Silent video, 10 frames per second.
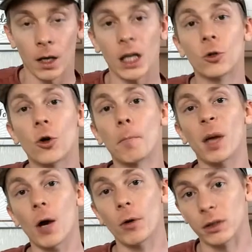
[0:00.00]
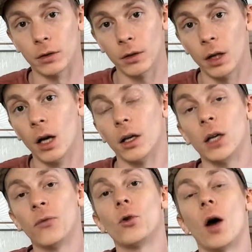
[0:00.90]
In comparison,
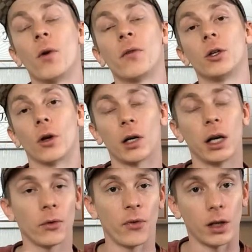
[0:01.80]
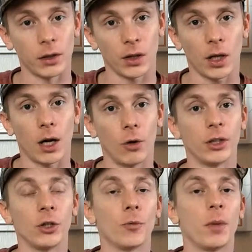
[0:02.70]
if you are within your ClickFunnels account
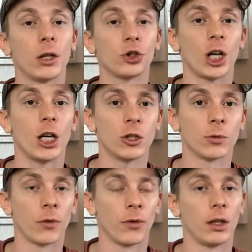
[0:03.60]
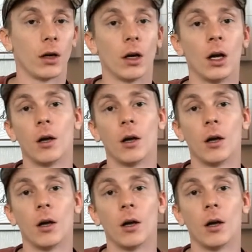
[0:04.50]
and you make changes within the